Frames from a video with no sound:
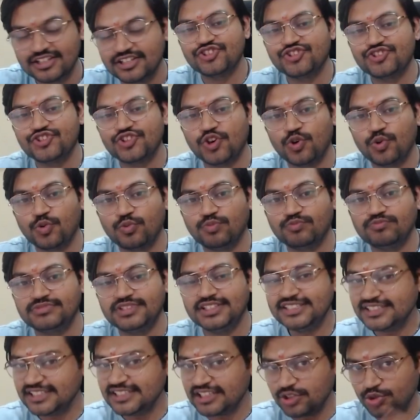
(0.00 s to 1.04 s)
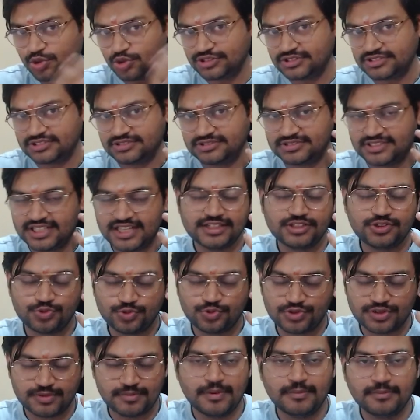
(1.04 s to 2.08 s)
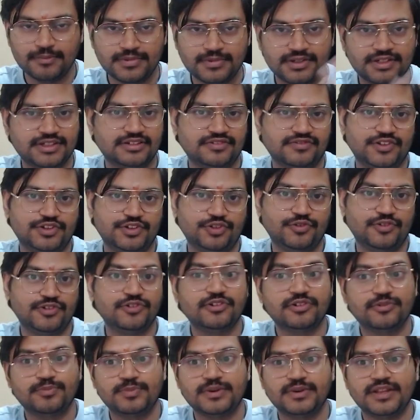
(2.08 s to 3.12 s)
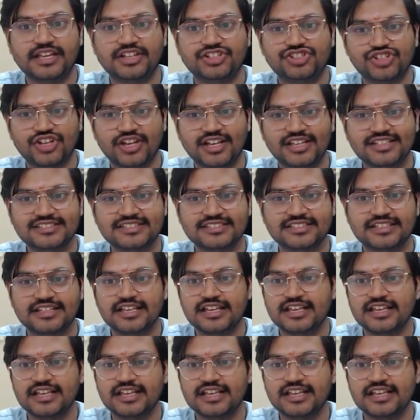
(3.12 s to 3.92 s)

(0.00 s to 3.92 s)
So this is a good thing to remember when you're playing chess,